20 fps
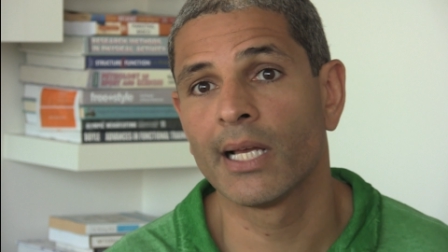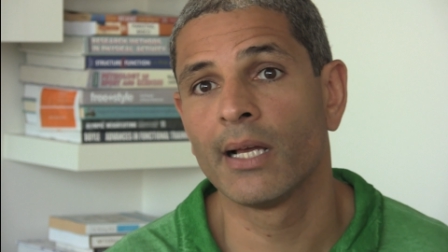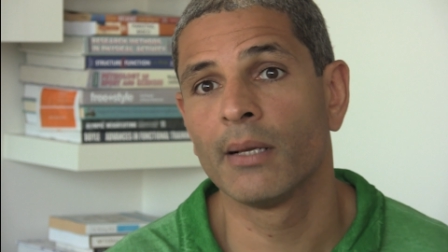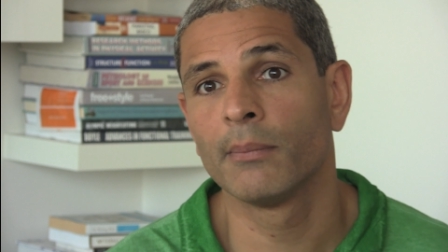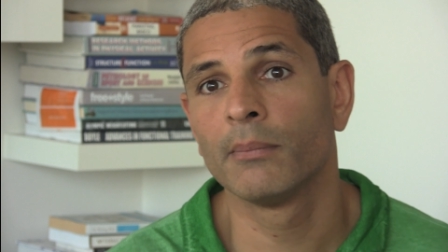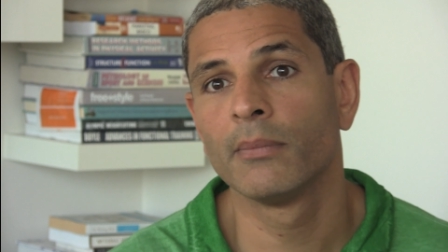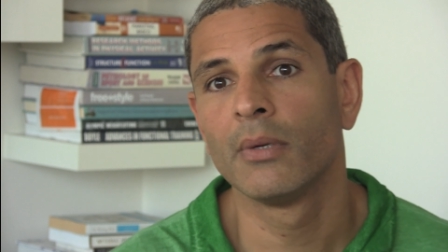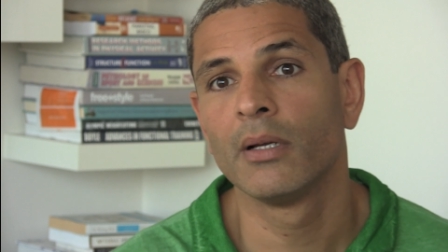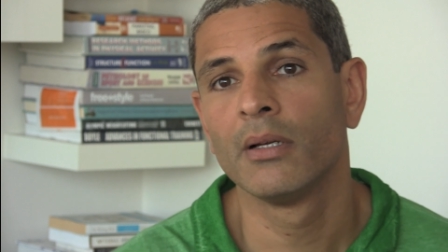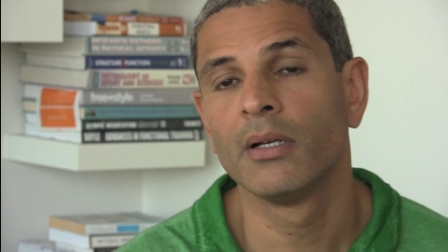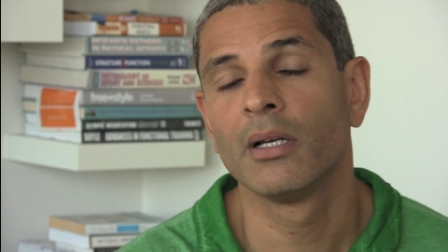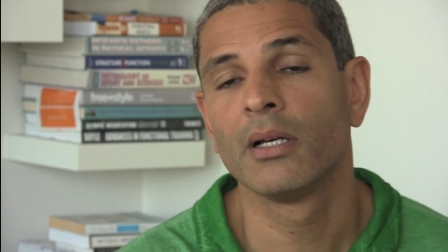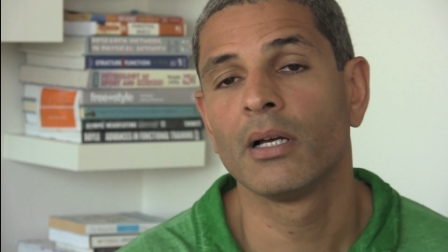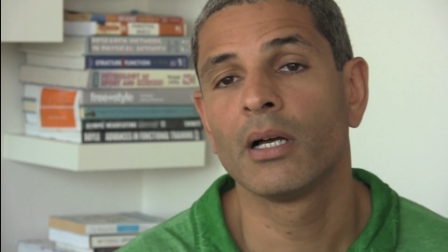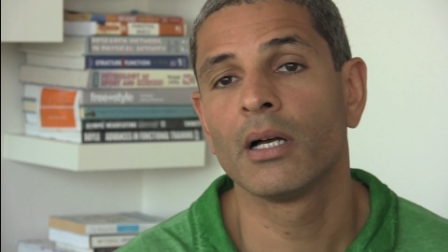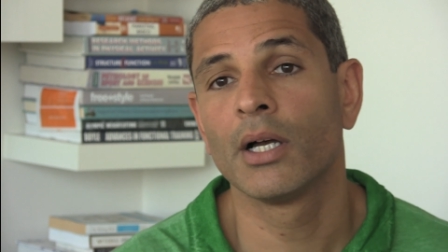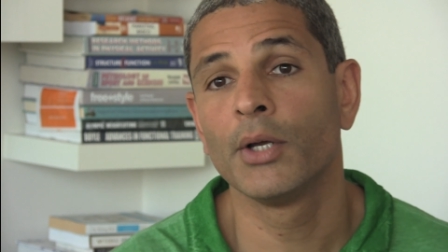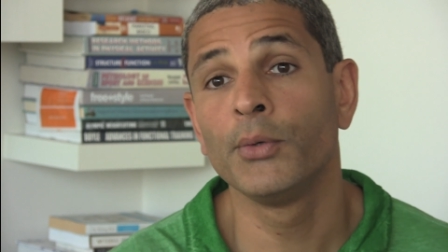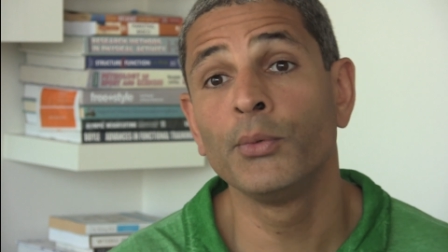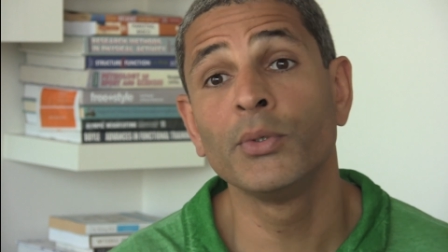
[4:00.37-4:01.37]
some,
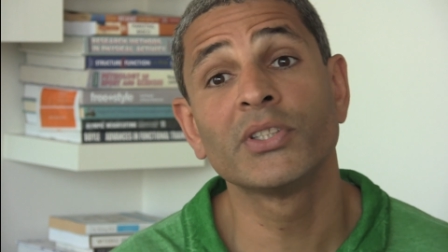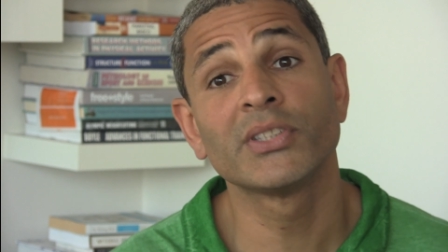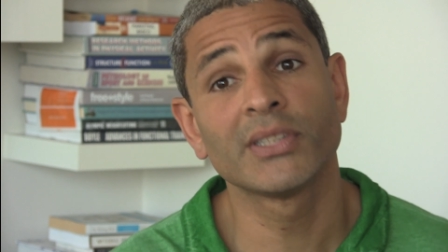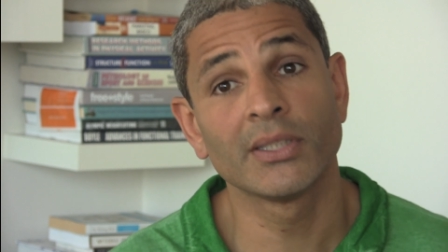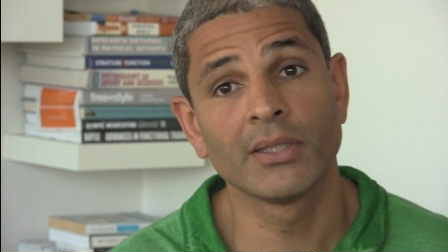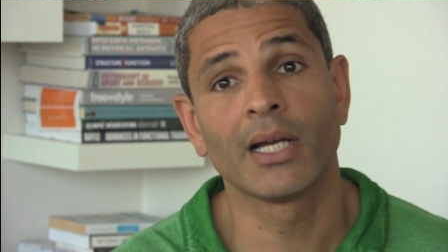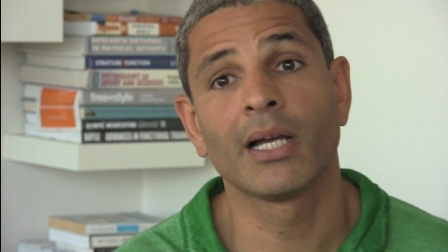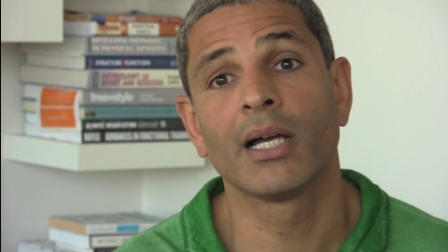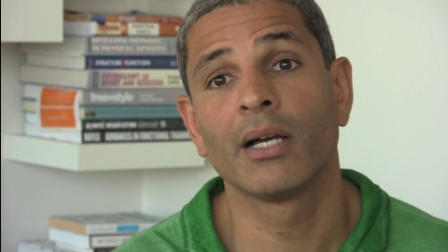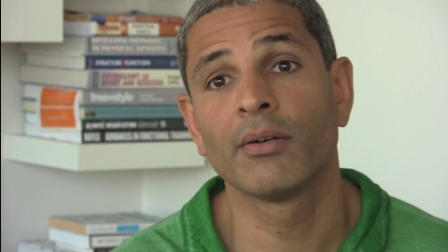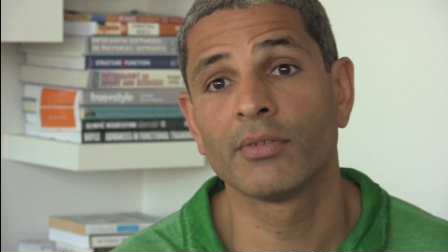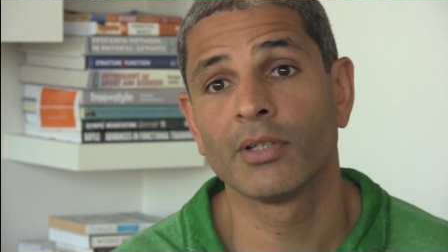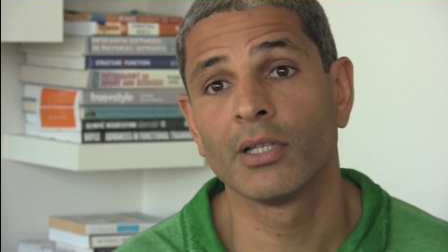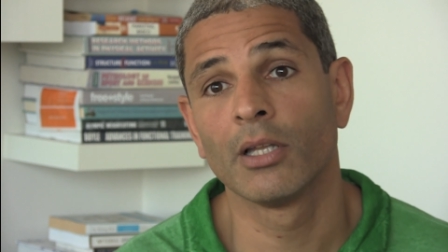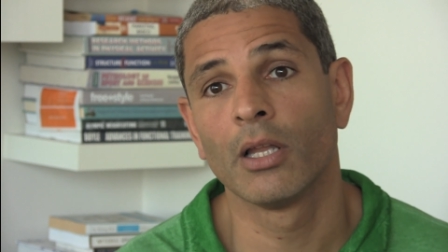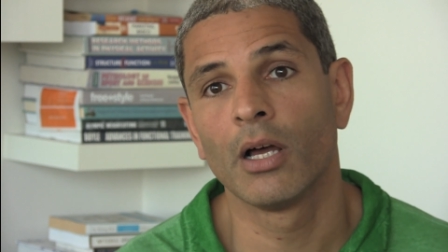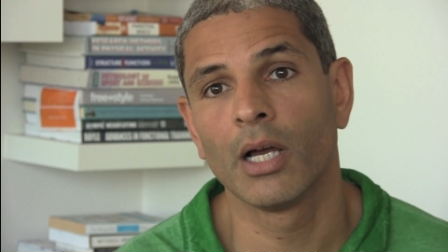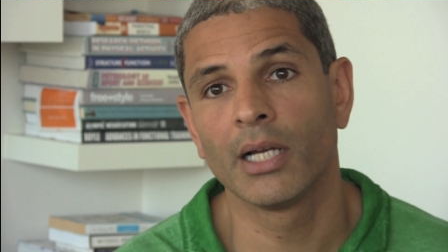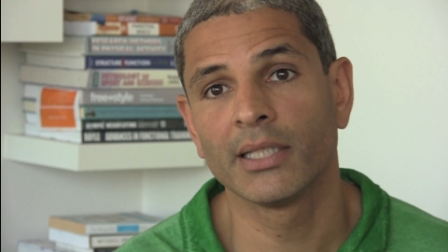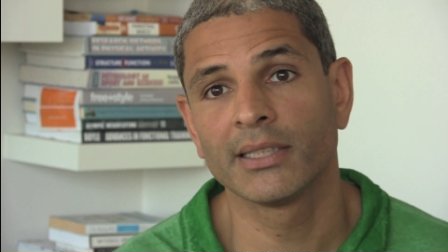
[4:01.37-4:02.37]
uh, you still have a
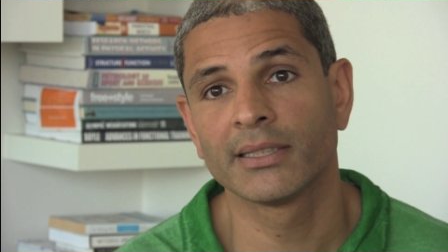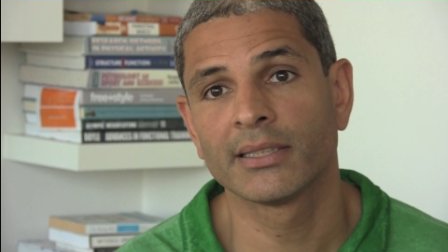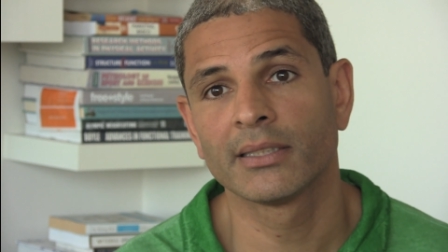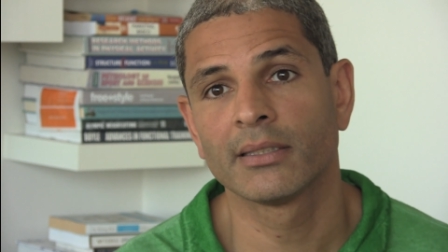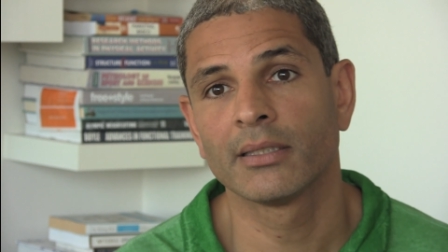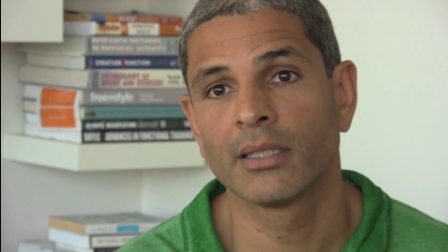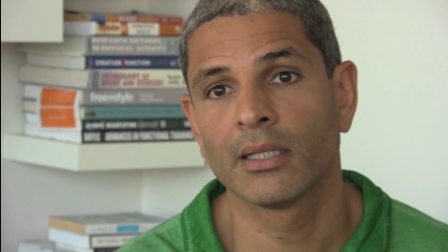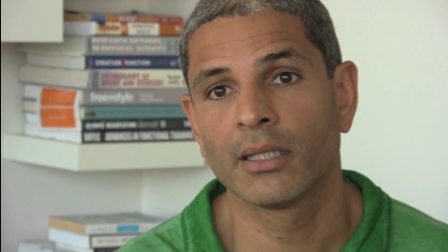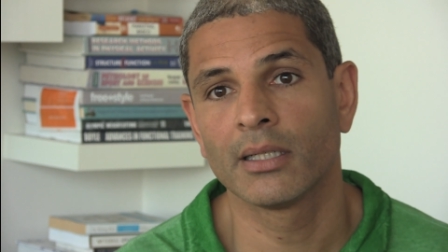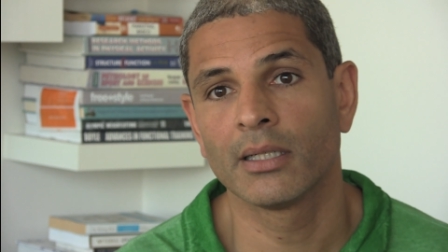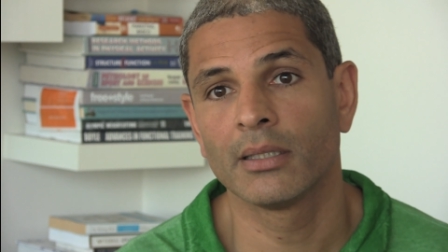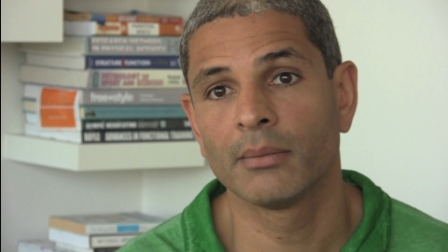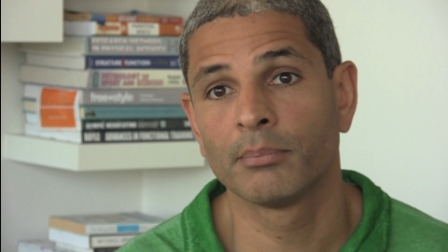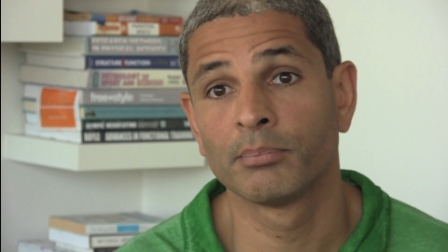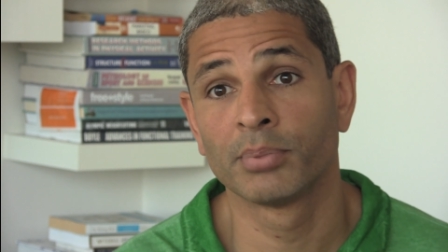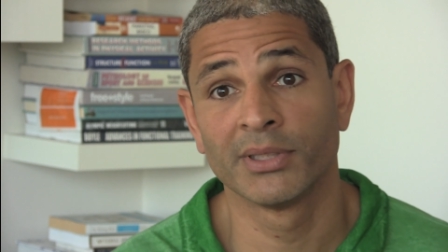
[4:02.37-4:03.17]
lot uh,